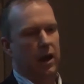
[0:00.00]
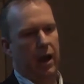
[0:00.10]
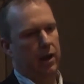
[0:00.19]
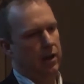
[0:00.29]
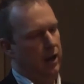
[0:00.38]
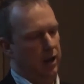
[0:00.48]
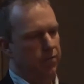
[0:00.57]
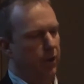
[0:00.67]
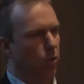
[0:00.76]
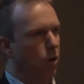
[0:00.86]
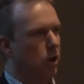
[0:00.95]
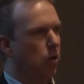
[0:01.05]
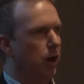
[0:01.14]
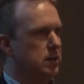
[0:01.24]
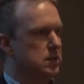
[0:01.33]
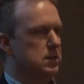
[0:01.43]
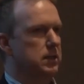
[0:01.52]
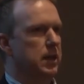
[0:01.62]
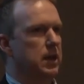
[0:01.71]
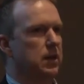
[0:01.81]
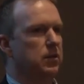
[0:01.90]
and if there were corrections that
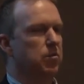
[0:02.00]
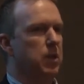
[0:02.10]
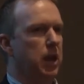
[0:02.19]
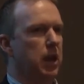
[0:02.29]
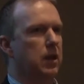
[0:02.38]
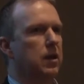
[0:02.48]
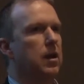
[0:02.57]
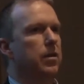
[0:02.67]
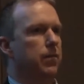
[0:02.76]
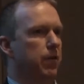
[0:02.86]
they needed to make,